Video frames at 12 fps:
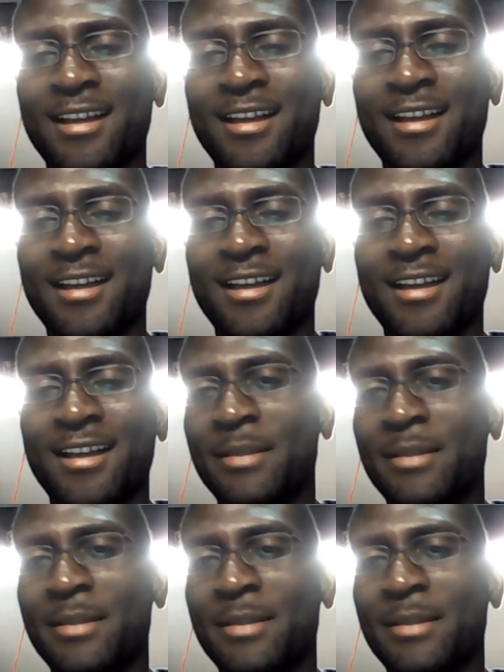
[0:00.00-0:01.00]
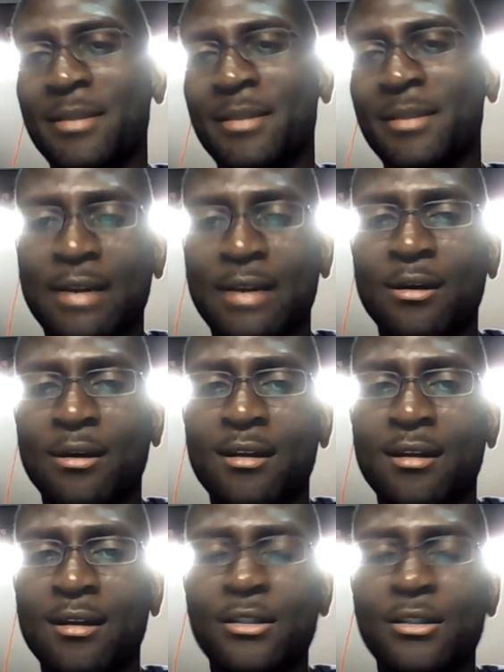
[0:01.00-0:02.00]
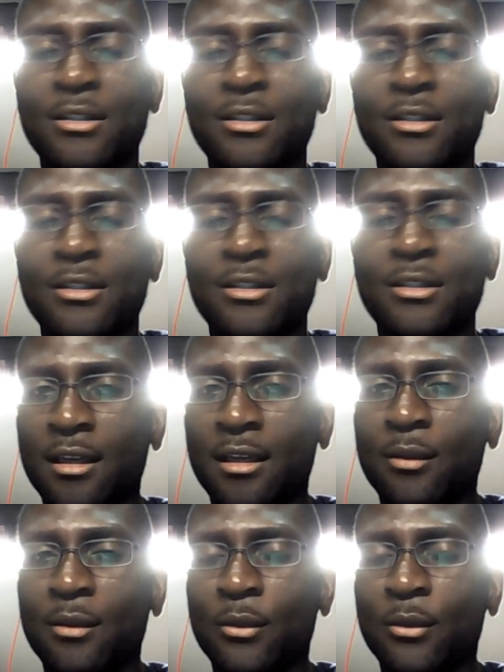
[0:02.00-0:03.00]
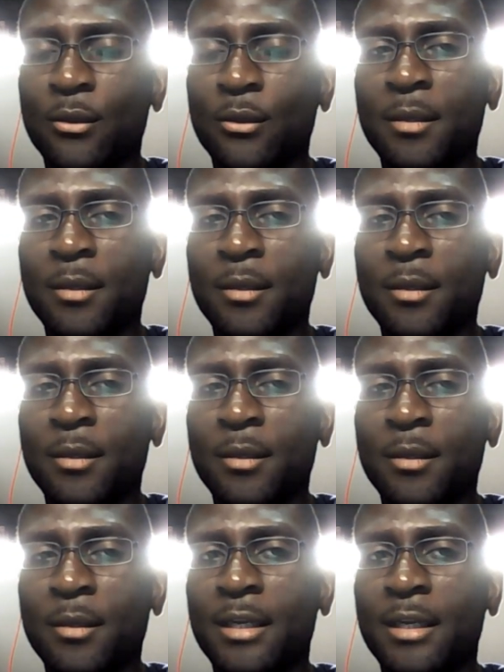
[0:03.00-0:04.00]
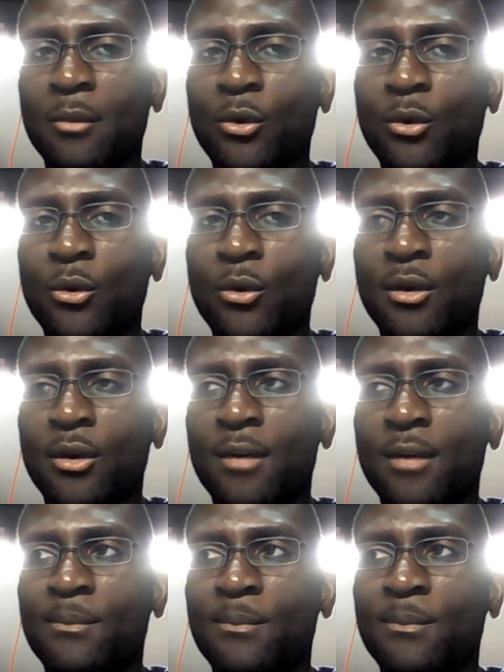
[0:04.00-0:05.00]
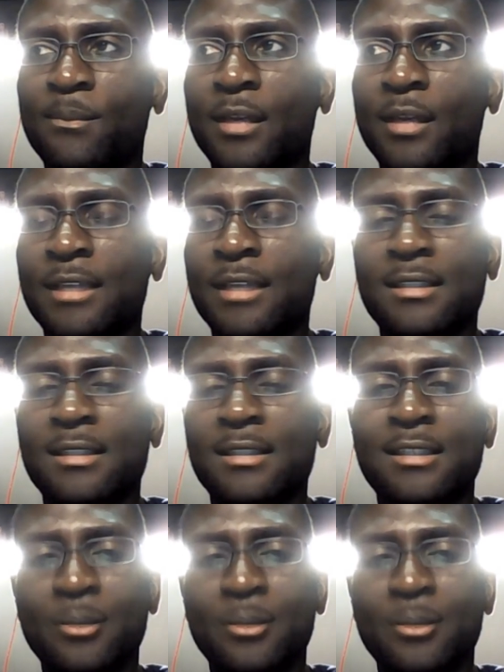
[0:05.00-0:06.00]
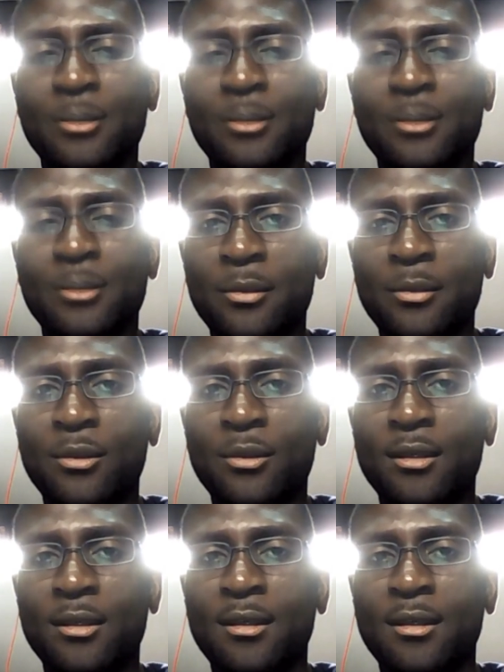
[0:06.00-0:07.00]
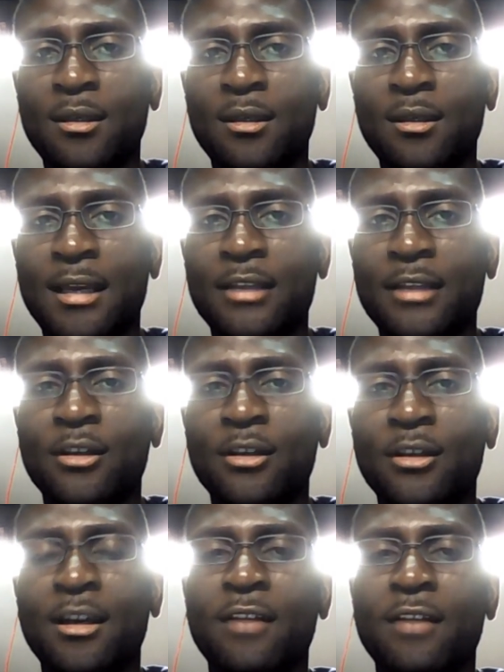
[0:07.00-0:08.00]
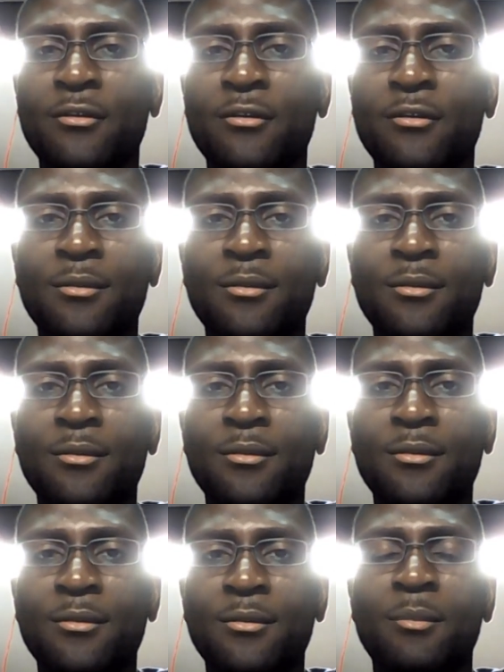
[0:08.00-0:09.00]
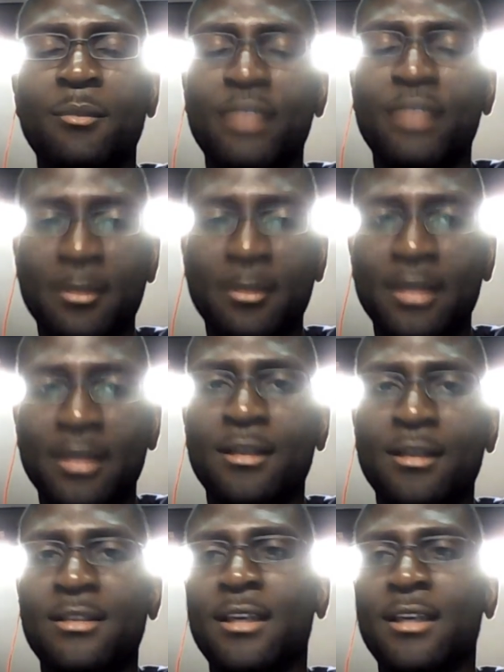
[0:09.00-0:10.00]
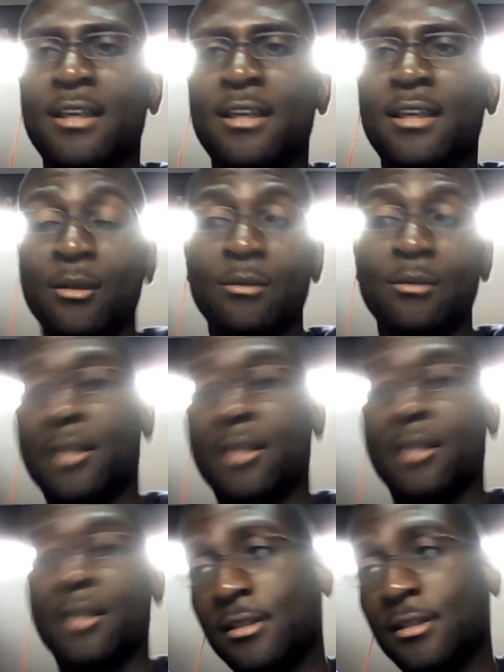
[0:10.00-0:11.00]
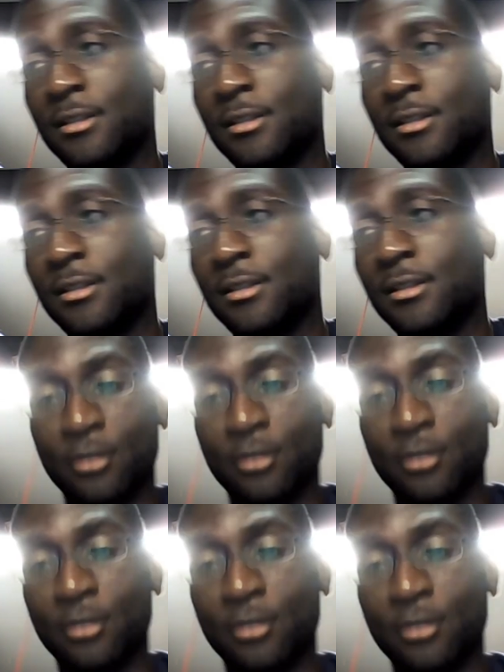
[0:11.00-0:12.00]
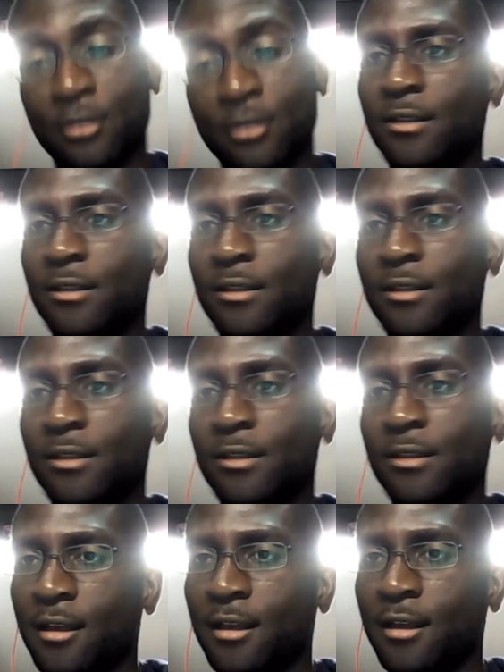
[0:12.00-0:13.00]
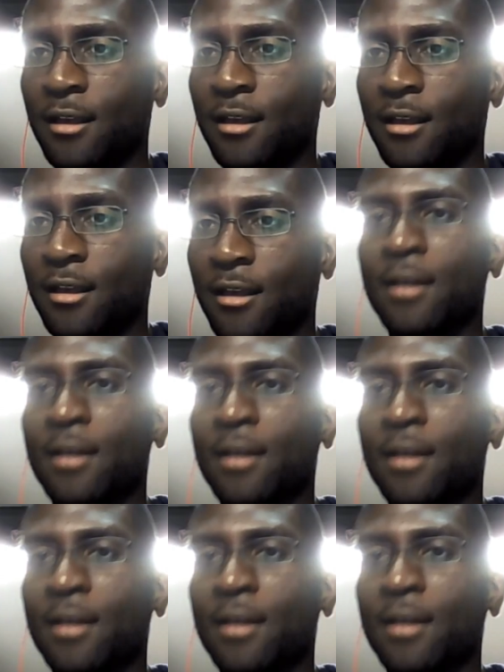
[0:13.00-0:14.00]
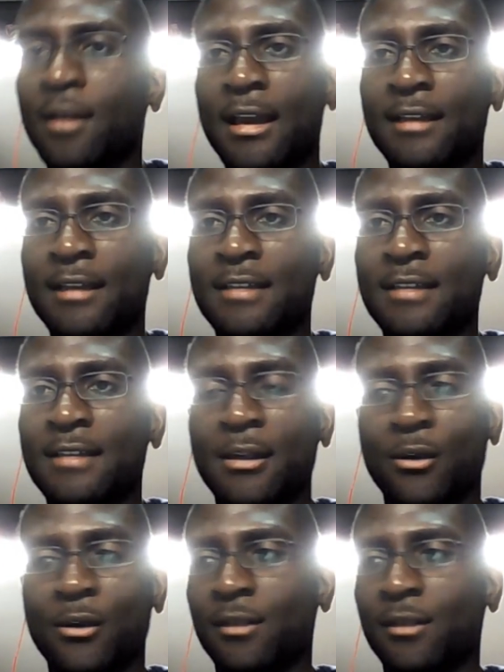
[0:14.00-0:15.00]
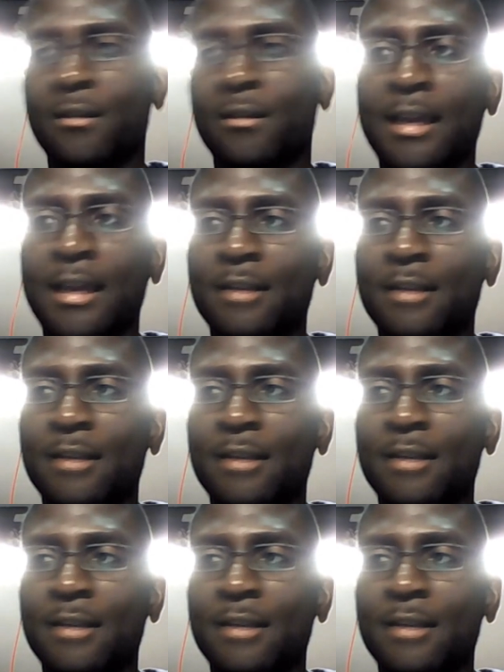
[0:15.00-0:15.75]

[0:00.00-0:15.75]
to me. Let me check this out. So it's just, we thought it'd be a way of being more, I guess, accessible to people. And then you can kind of bring them in and say, here's comic, here's clothing, take a look at,